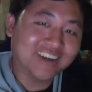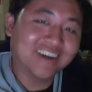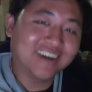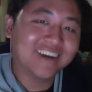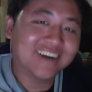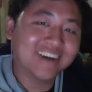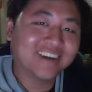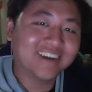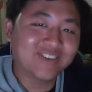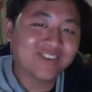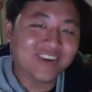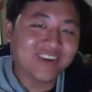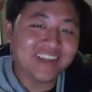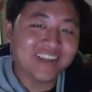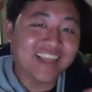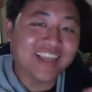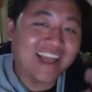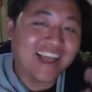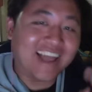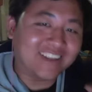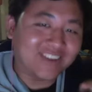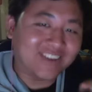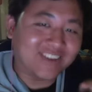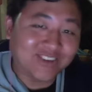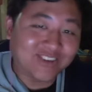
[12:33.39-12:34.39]
You are letting
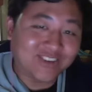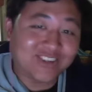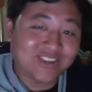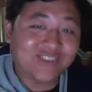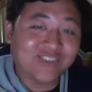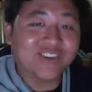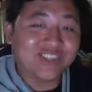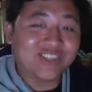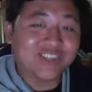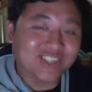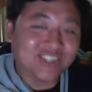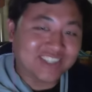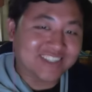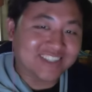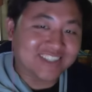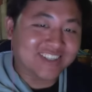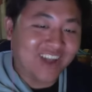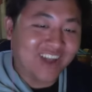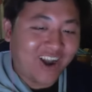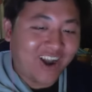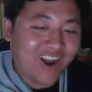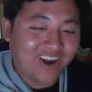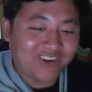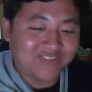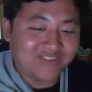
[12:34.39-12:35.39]
those fishes
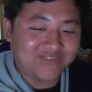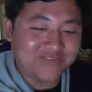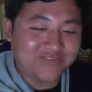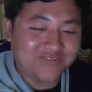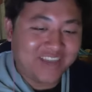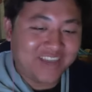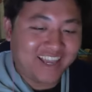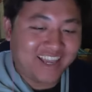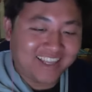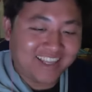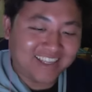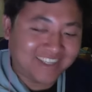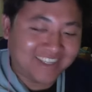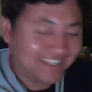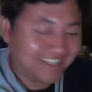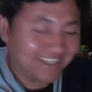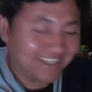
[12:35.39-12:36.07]
starve, man.